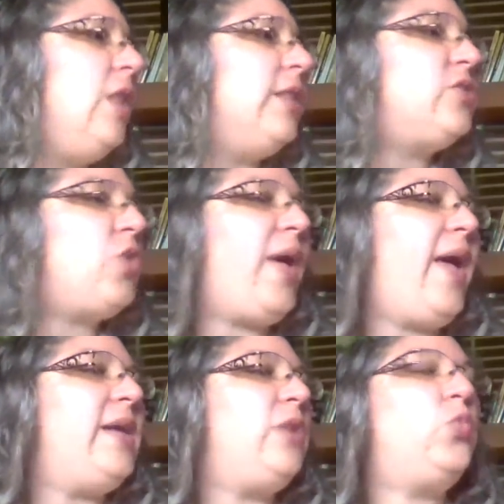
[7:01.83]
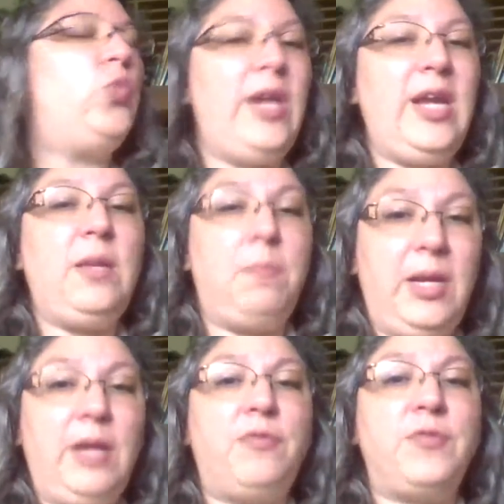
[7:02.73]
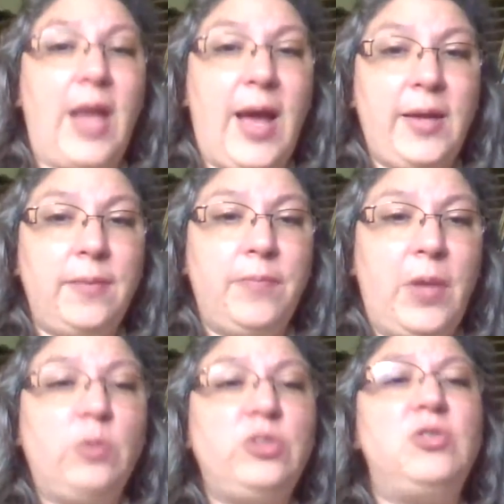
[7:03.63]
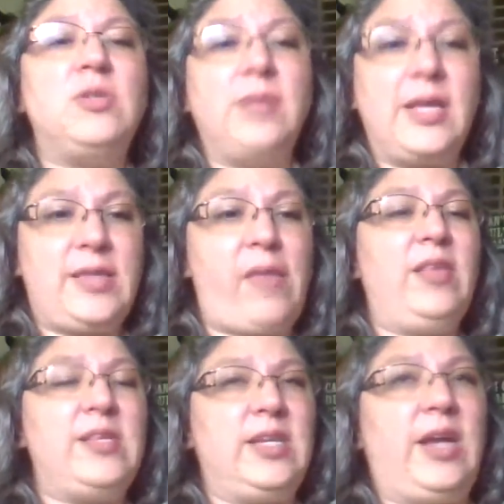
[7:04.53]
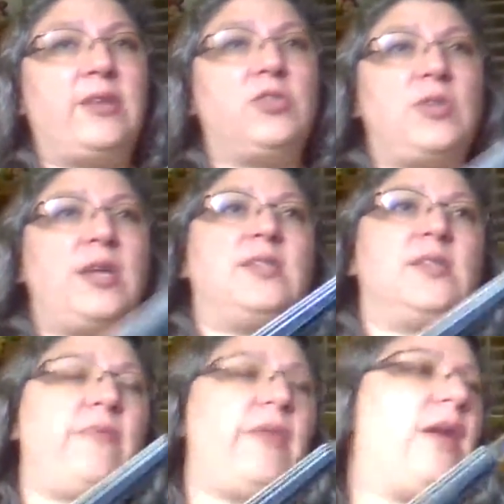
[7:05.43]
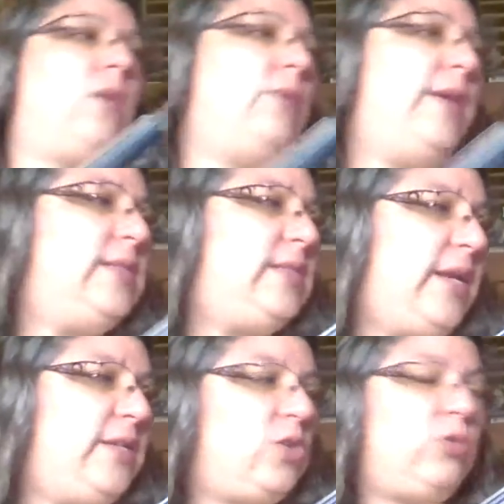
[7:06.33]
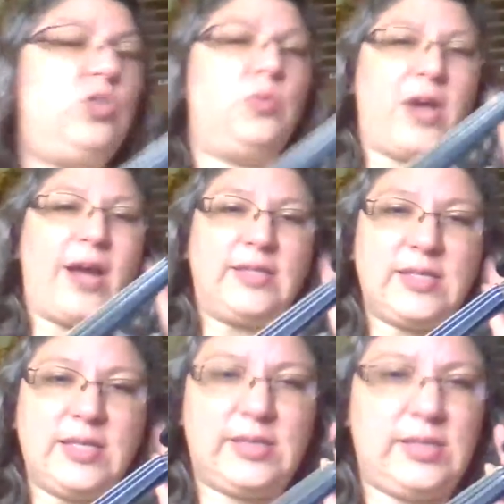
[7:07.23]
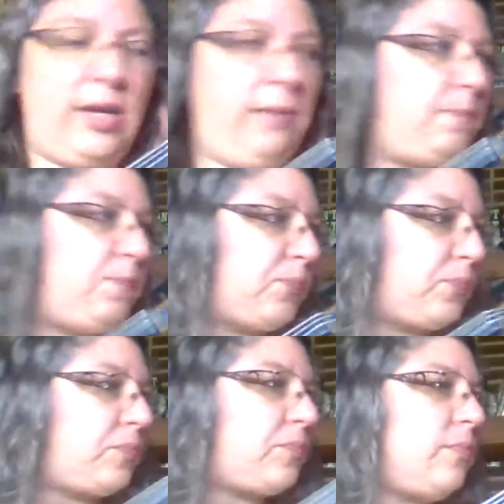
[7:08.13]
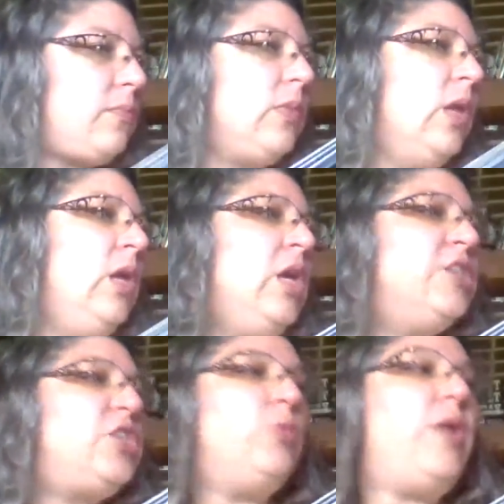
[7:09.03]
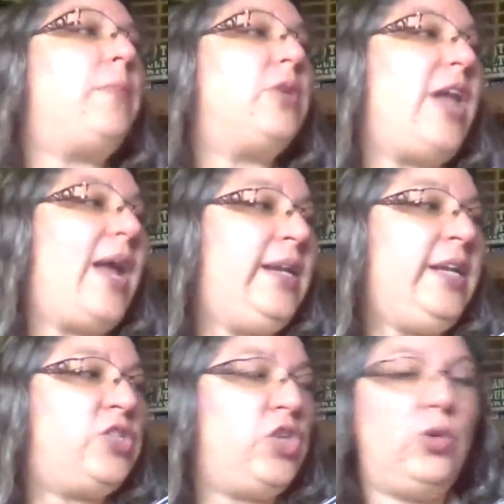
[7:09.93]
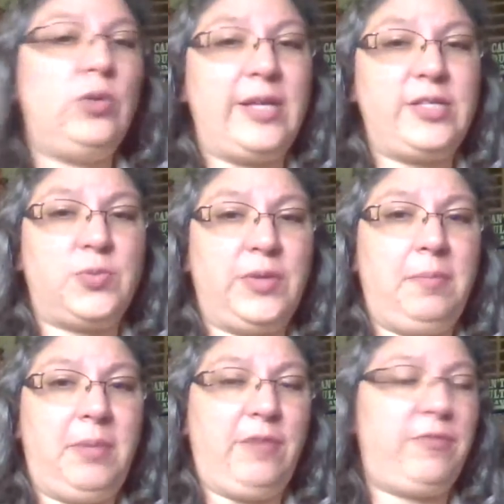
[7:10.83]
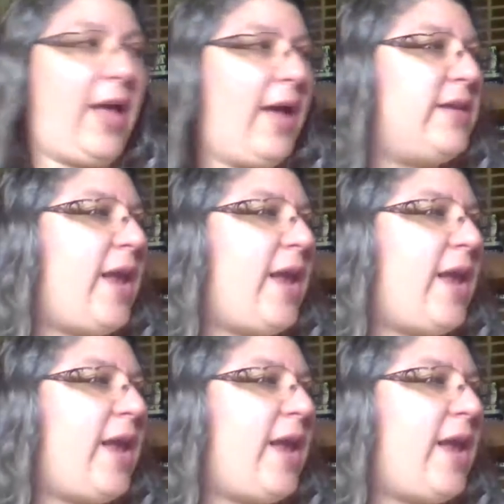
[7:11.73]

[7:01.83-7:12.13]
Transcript: Let's go ahead and read B flat, and we'll do some listening exercises on that on Wednesday. So do practice listening. So number 92, let's read B flat.